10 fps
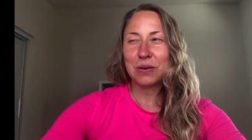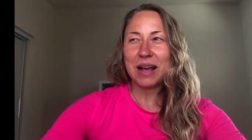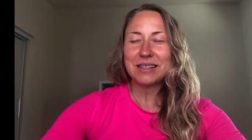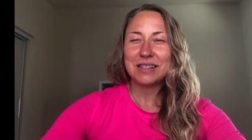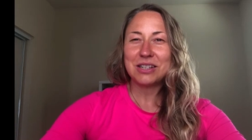
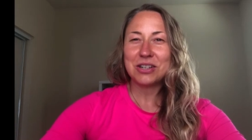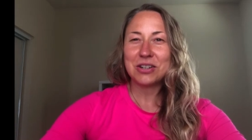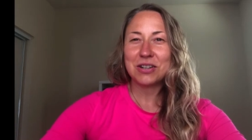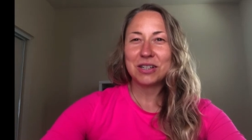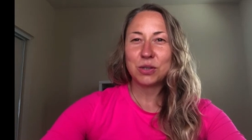last
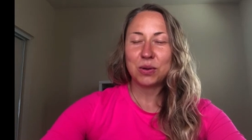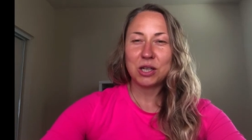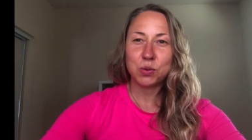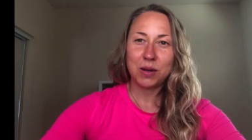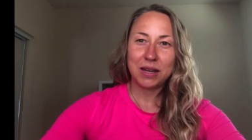year, twenty
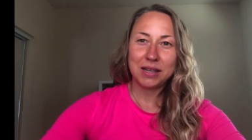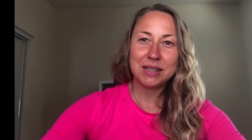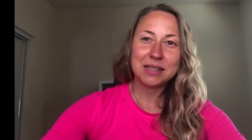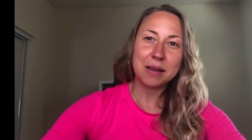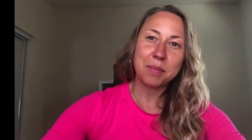twenty, in
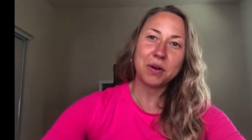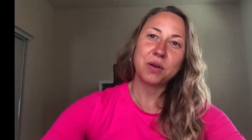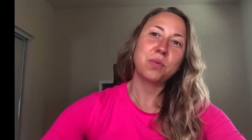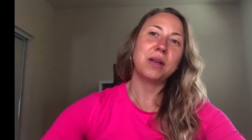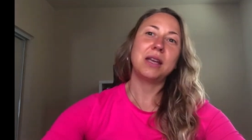
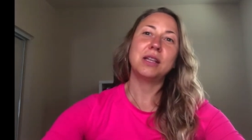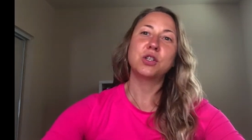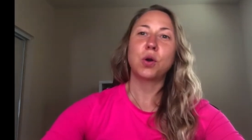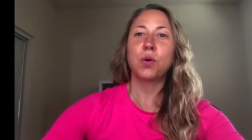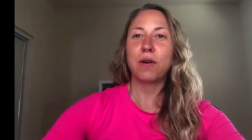December, we
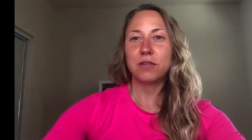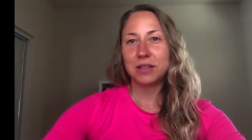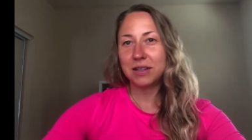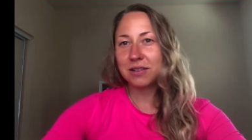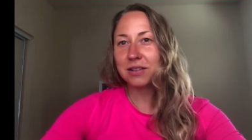drove out
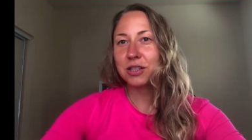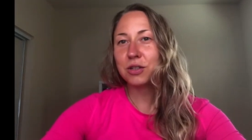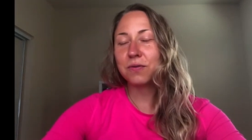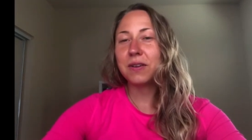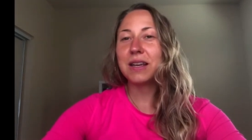here
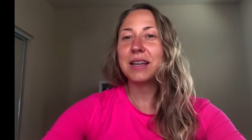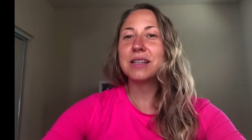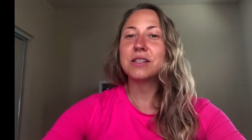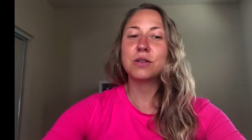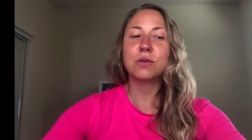to
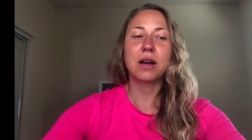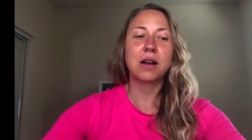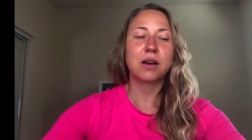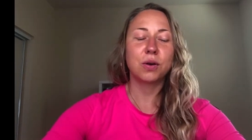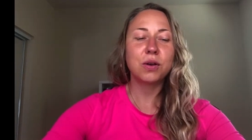Phoenix to
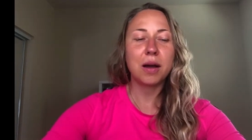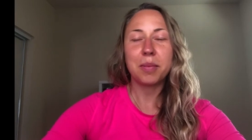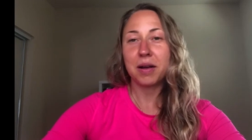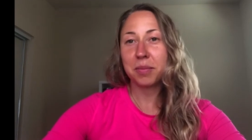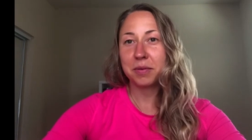look, look up
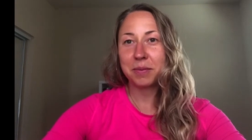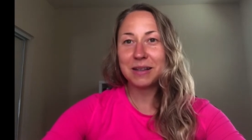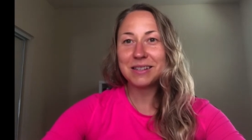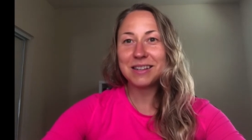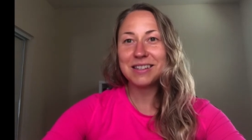a couple of
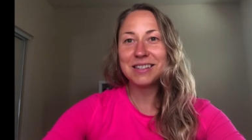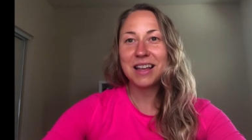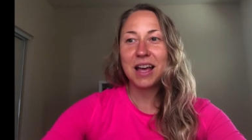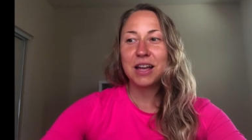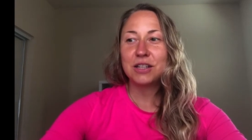places
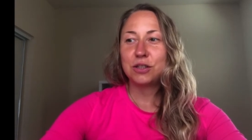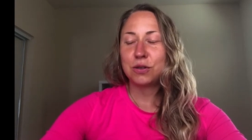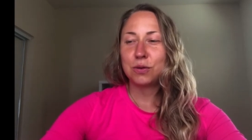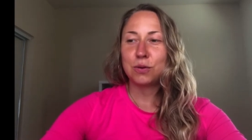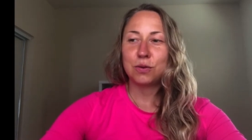
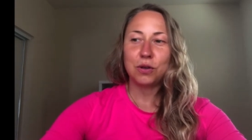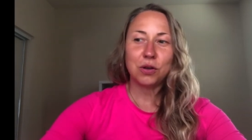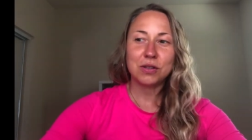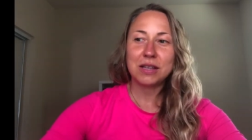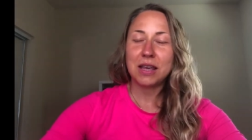to, you
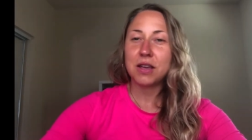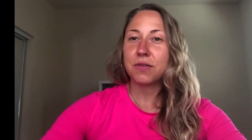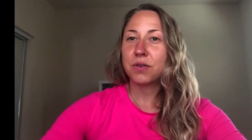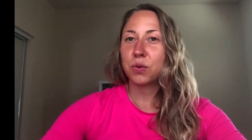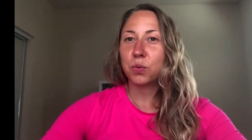know, stay here
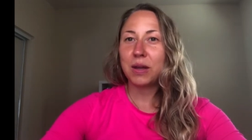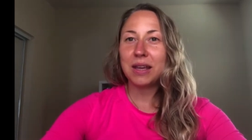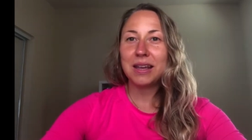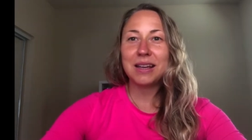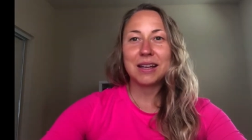for a
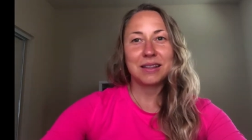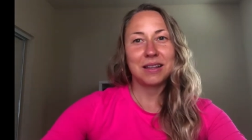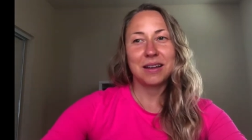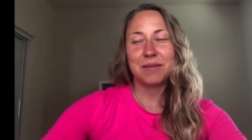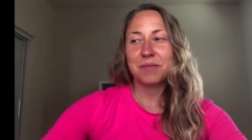week, get
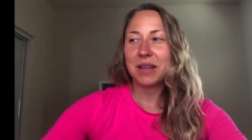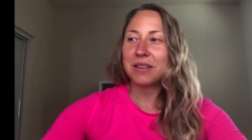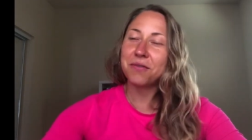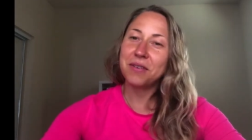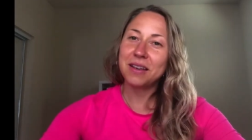the, get
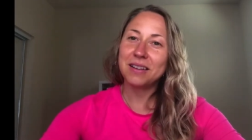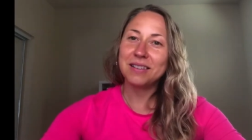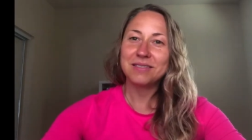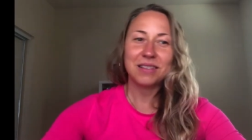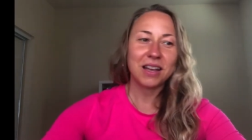the
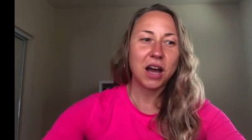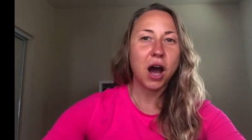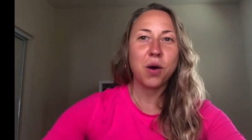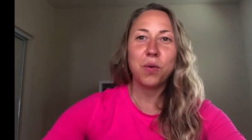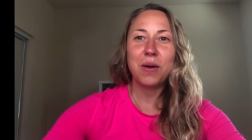feel like
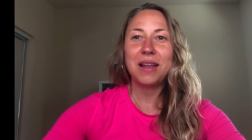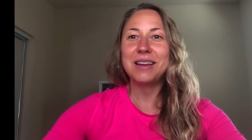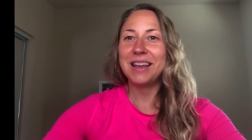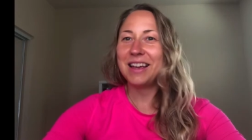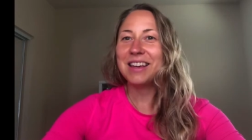how it
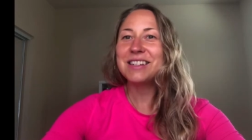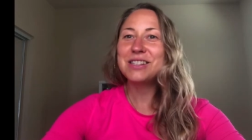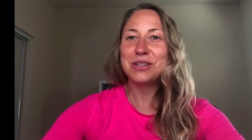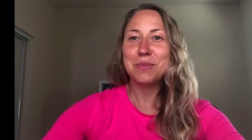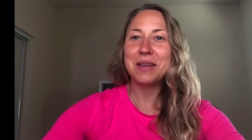
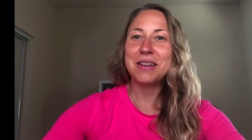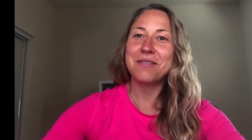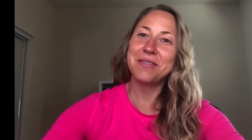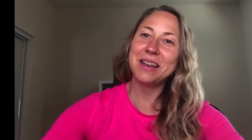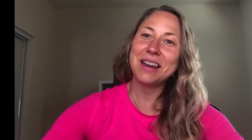is to be in
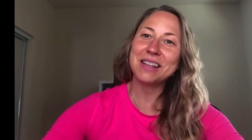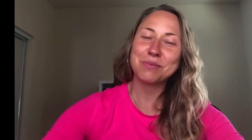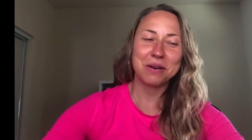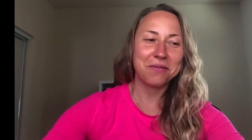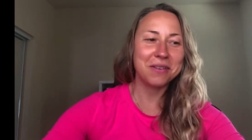Phoenix,
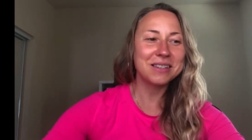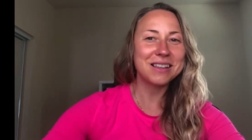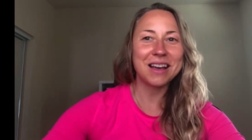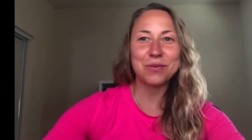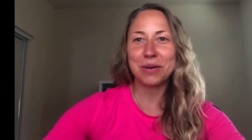what it feels
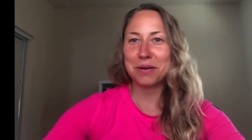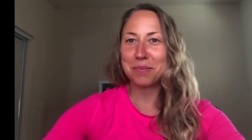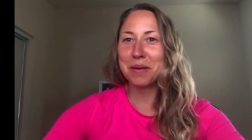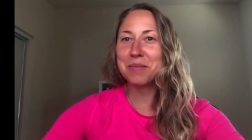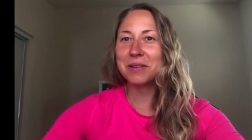like, what are
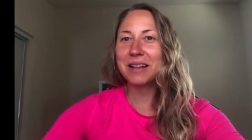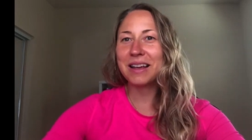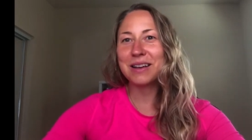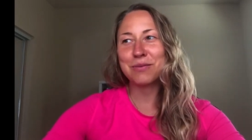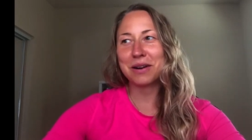people
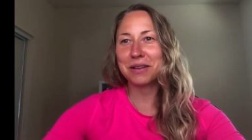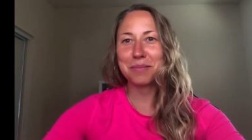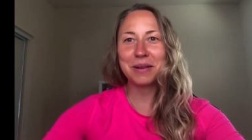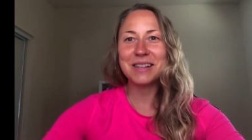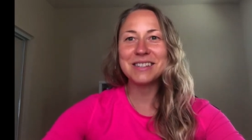like, what are the
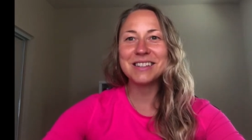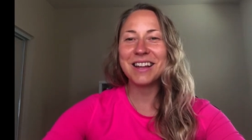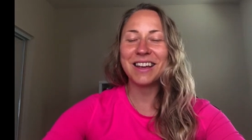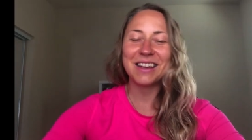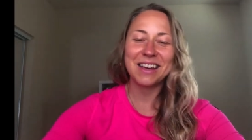places
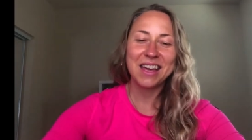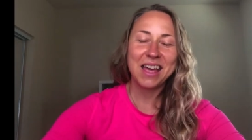like.